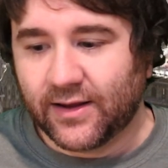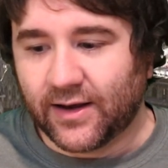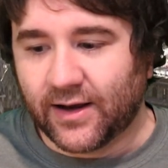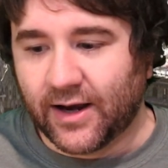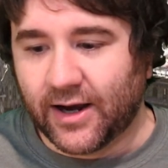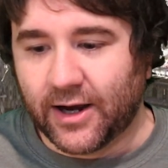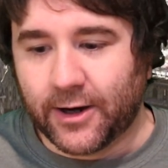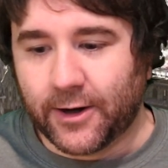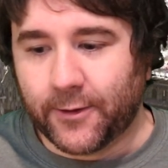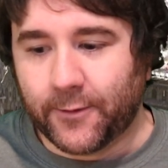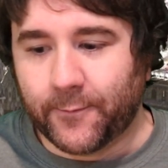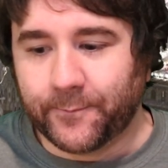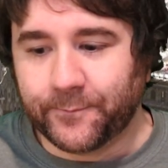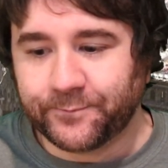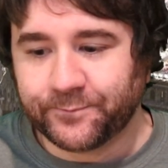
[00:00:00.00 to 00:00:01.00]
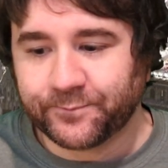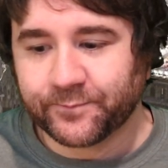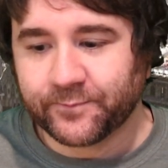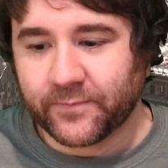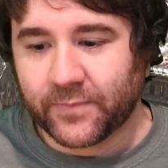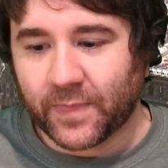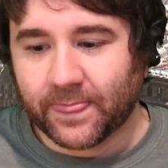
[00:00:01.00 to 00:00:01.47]

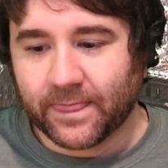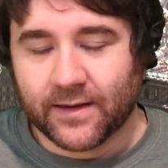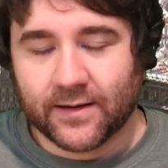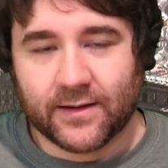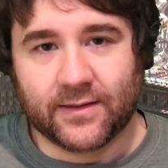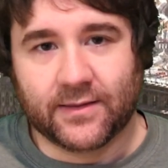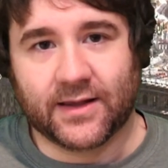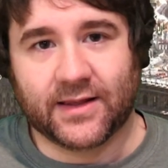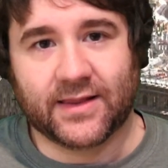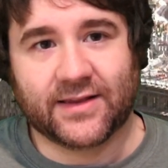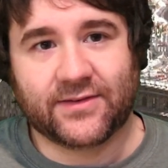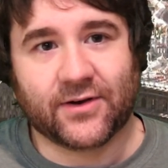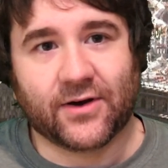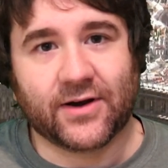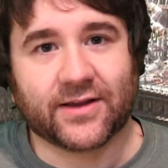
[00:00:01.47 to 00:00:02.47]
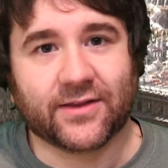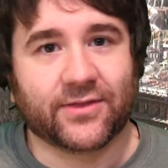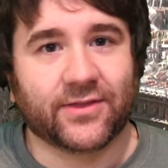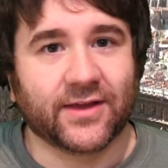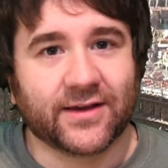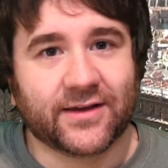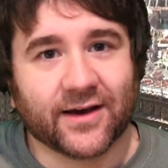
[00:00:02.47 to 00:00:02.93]
And then that's all I can
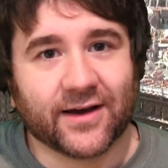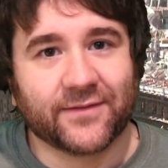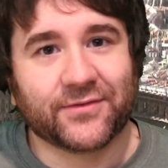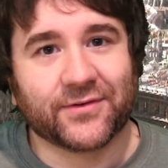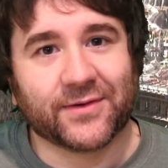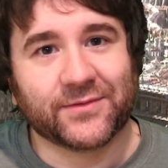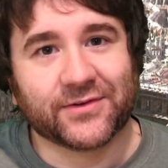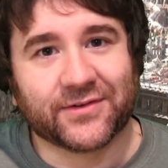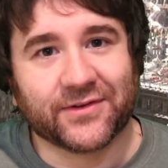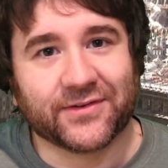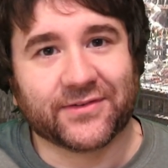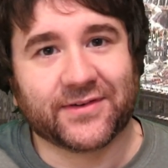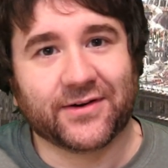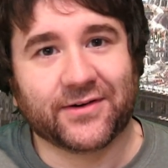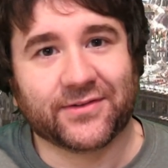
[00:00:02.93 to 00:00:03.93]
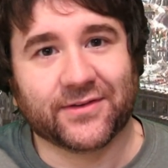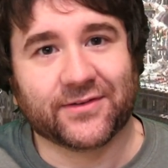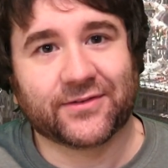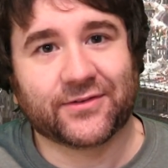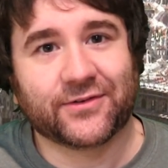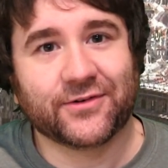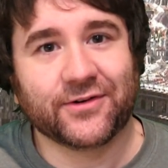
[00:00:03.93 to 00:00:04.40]
think of, so I'm just going to stare at the
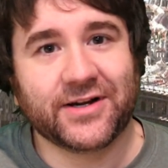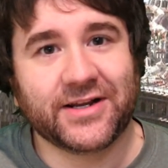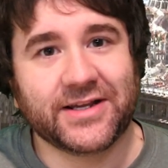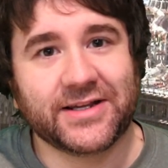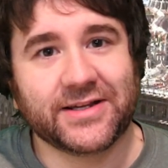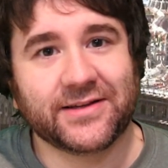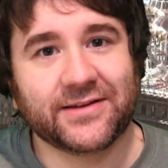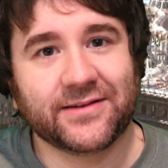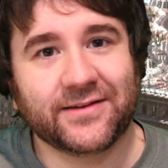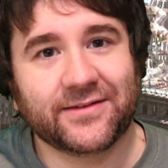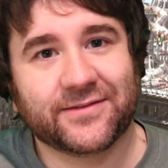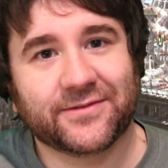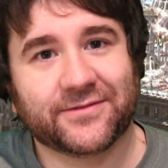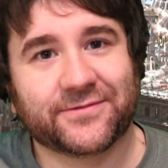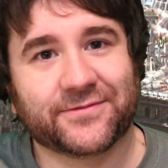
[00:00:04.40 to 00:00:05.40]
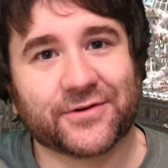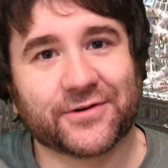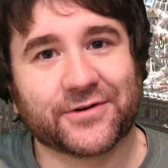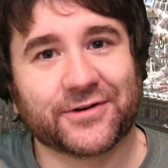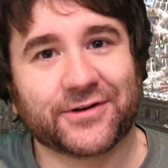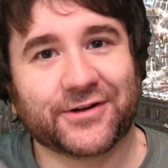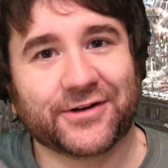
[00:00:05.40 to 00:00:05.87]
screen
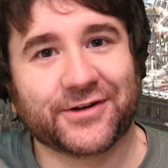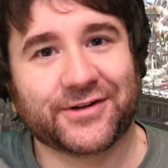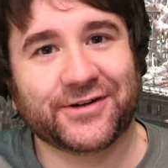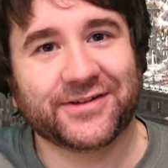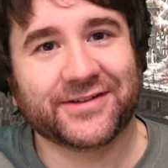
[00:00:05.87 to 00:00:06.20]
for...